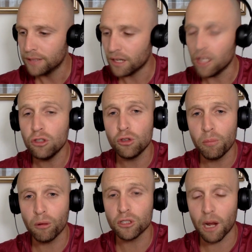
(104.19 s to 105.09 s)
Daniel
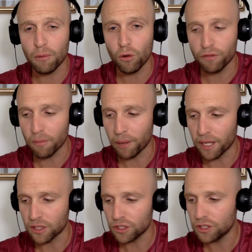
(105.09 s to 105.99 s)
Tupou is coming off the
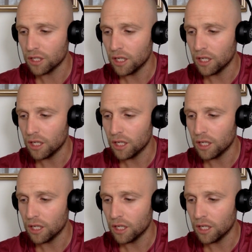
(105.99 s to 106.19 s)
bench.